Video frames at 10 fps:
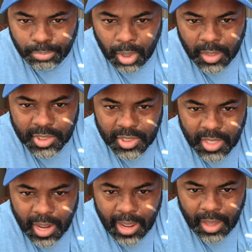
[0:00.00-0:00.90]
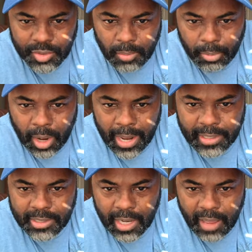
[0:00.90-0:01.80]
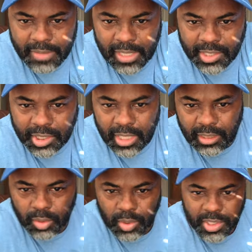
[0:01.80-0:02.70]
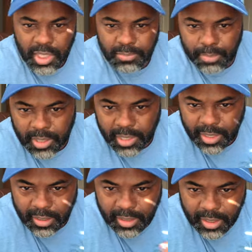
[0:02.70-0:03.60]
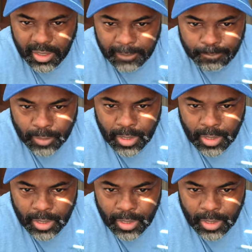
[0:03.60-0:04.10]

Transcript: Bronx is in the house. O'Brien, good to have you. East St. Louis, East Boogie here, good.